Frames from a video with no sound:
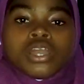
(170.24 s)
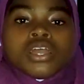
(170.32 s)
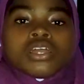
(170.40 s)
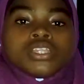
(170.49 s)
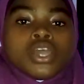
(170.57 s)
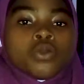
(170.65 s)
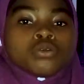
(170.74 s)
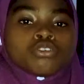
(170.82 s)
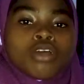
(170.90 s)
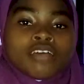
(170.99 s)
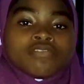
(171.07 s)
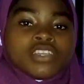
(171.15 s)
They also
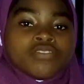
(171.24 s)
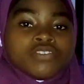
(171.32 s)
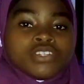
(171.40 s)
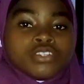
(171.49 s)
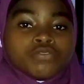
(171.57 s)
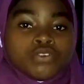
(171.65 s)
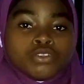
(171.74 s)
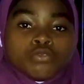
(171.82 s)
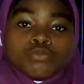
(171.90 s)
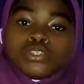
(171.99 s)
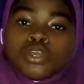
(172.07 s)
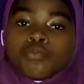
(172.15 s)
have definite volumes
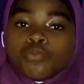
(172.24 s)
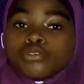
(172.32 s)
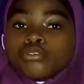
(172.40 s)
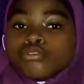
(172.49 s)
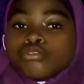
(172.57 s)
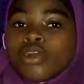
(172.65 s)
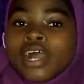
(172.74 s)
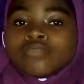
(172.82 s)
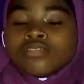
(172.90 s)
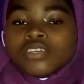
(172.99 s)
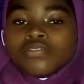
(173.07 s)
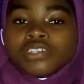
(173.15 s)
but do not have
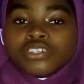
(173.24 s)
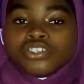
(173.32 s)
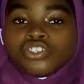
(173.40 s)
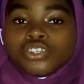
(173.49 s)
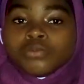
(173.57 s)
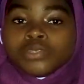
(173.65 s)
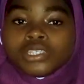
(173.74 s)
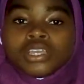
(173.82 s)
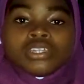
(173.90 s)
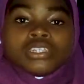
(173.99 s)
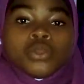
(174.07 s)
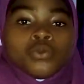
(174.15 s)
definite shapes.
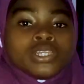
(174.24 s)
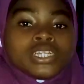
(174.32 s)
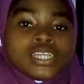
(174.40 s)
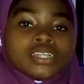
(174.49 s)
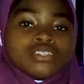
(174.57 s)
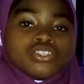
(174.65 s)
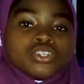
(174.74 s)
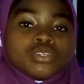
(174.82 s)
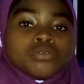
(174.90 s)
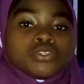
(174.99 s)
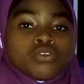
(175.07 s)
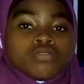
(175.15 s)
They only take the shapes
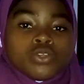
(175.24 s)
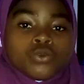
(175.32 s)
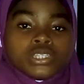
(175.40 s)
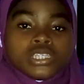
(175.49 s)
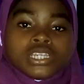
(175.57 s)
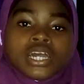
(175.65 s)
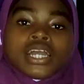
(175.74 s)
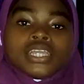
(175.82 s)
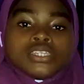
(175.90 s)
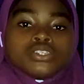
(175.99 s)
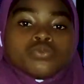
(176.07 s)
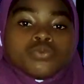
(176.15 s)
of the container
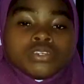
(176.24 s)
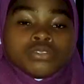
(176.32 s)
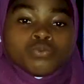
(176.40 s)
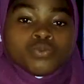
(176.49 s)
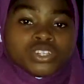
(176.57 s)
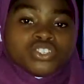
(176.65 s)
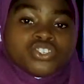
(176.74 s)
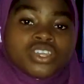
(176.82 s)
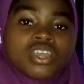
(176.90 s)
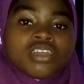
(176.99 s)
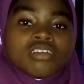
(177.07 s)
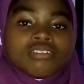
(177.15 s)
in which
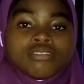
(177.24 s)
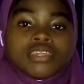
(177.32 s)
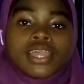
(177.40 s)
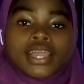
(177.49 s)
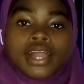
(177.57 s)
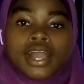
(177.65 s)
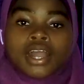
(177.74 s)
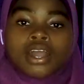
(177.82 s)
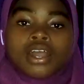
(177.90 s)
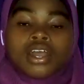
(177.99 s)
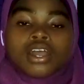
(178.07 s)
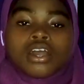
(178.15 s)
they
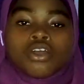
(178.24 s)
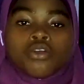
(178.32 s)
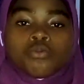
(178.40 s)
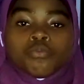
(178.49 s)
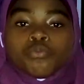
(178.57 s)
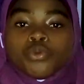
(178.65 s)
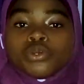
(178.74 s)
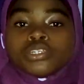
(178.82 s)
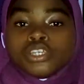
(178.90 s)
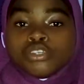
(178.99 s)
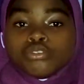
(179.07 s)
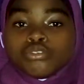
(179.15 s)
are poured
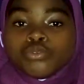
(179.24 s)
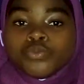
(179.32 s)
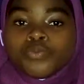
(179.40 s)
into.